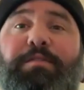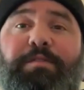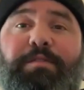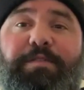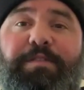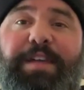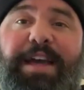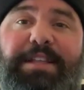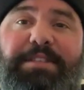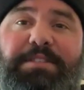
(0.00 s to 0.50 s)

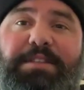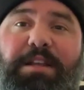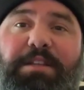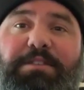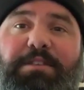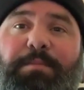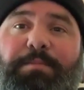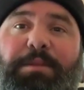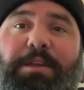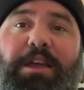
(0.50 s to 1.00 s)
that's
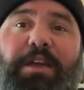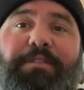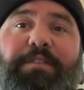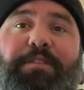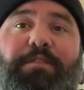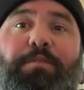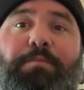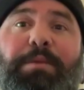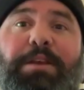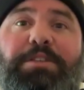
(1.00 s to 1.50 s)
not something I've
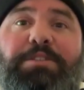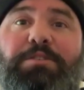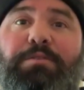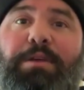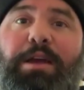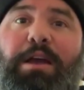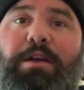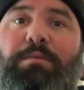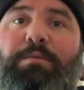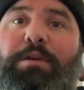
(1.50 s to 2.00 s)
ever messed
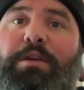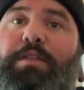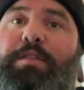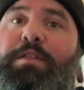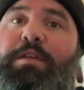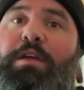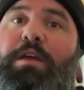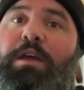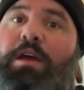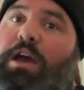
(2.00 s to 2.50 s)
around
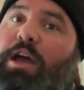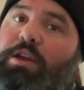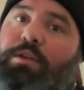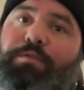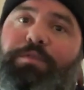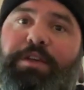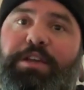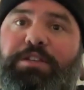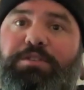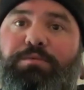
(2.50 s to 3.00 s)
with. I
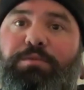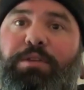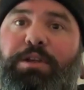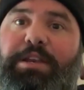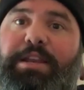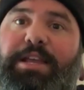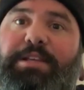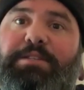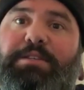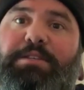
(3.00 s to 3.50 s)
don't think it's really
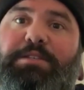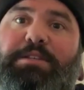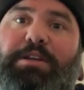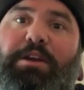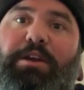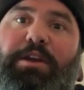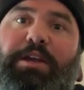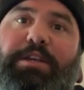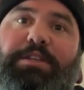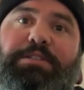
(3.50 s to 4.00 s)

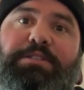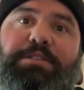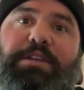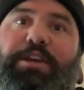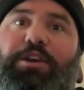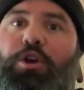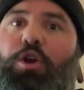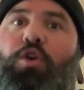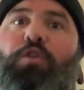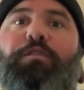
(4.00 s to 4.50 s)
necessary. It's
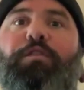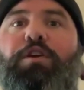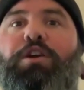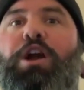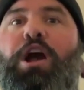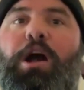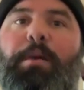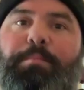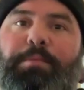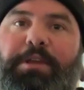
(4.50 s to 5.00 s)
like
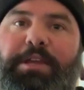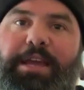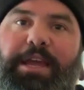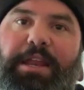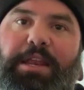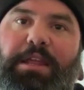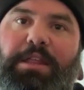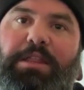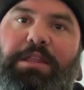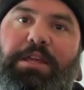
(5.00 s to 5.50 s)

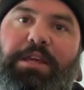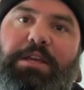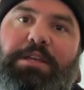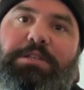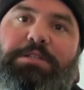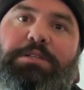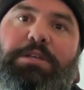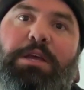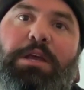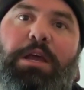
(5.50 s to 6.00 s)
overcomplicating
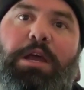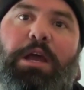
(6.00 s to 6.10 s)
things.